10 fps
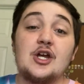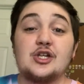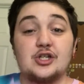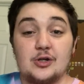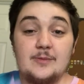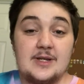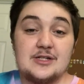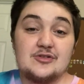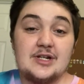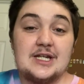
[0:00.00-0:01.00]
You're pin
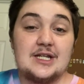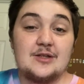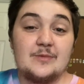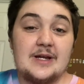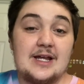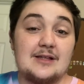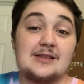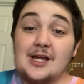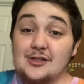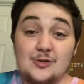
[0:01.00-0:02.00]
trading the way
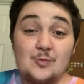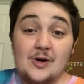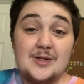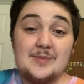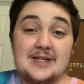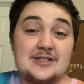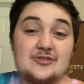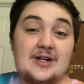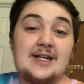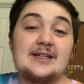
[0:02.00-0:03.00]
that you want to pin
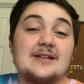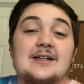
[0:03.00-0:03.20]
trade.